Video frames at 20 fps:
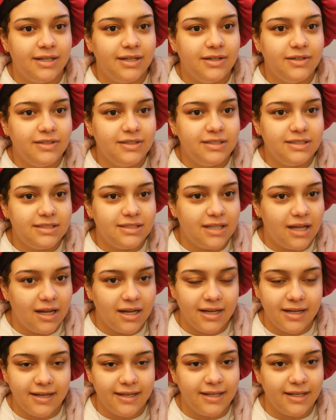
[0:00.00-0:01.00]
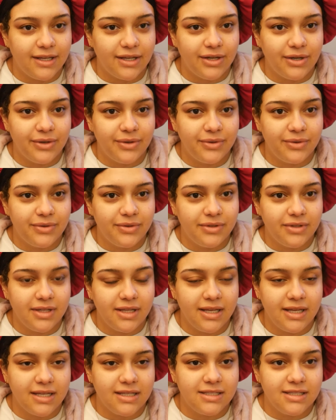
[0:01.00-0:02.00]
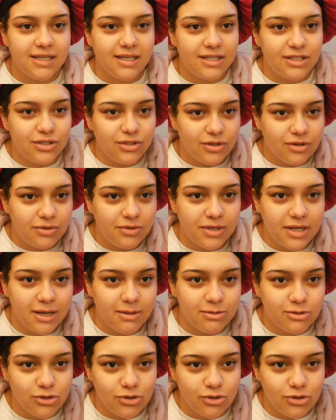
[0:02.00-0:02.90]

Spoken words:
Who is talking to you? Like, it's like showing the camera,